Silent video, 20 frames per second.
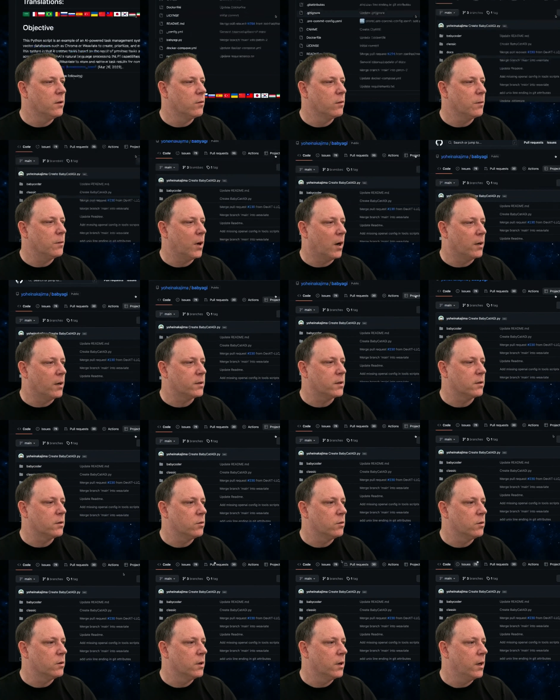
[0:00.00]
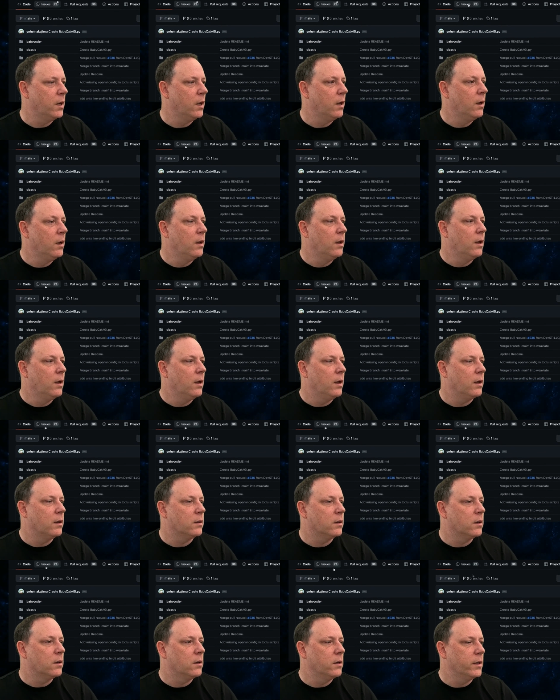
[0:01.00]
to the repository
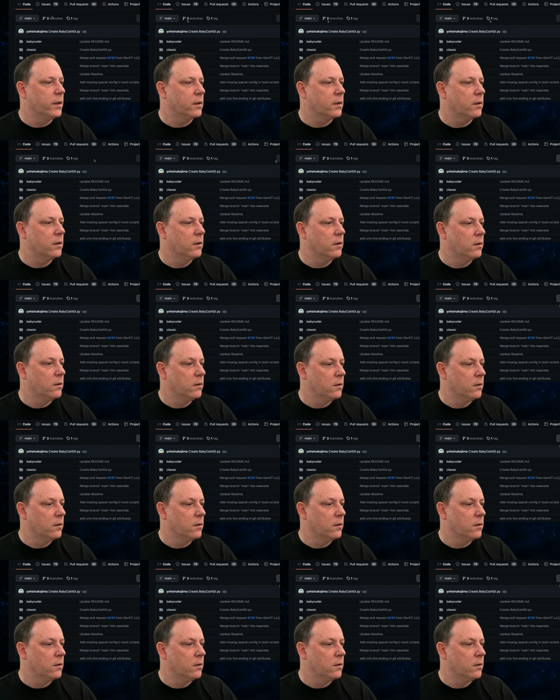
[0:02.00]
and click